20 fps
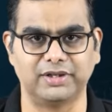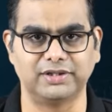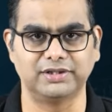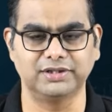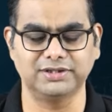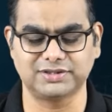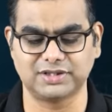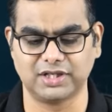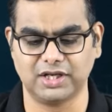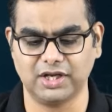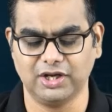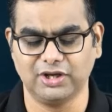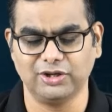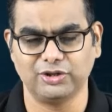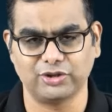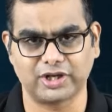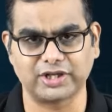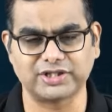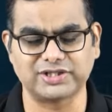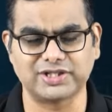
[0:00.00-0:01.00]
Brothers.
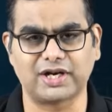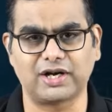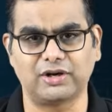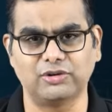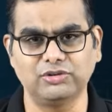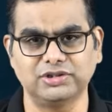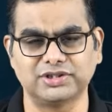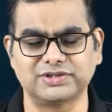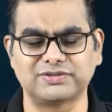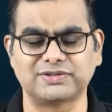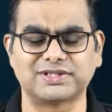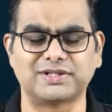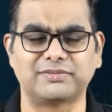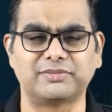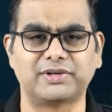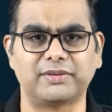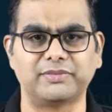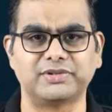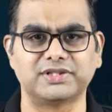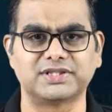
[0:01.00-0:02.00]
You can check out, this was
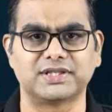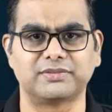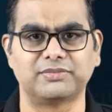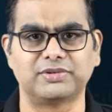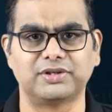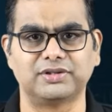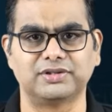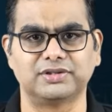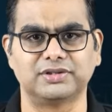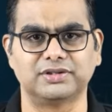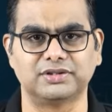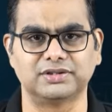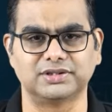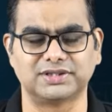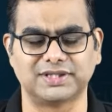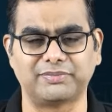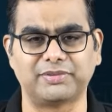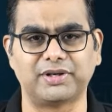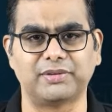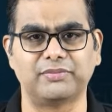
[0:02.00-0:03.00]
sometime in
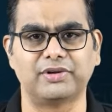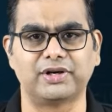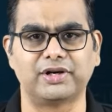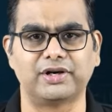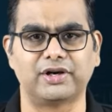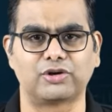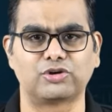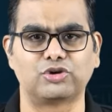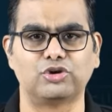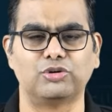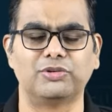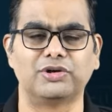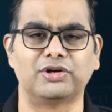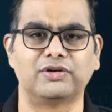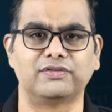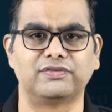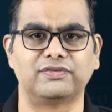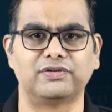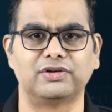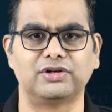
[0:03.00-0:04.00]
September and October
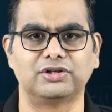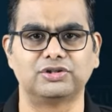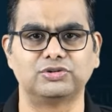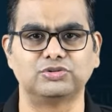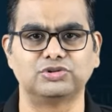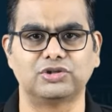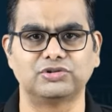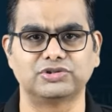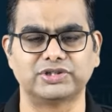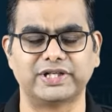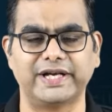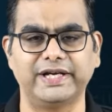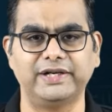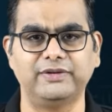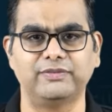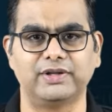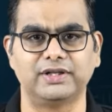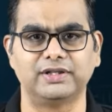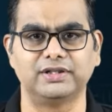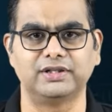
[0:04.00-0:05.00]
of
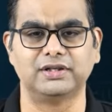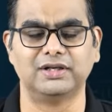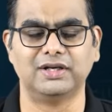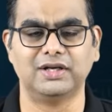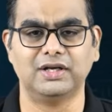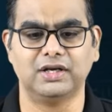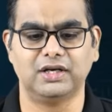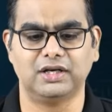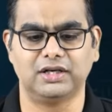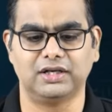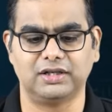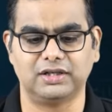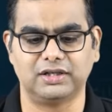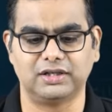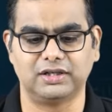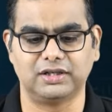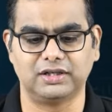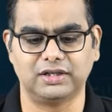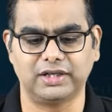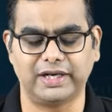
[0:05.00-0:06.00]
2008 when
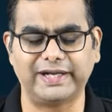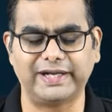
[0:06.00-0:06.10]
the